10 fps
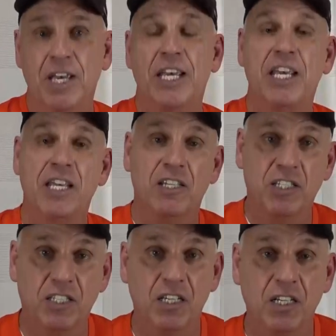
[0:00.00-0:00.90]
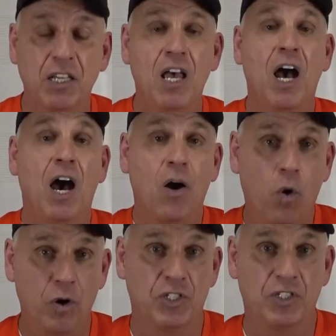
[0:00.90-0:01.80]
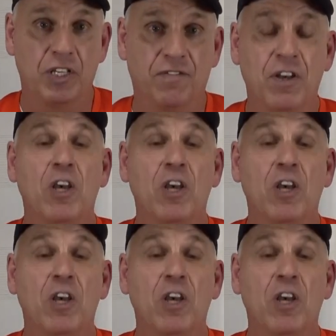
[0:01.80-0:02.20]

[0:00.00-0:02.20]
he is still a horse thief.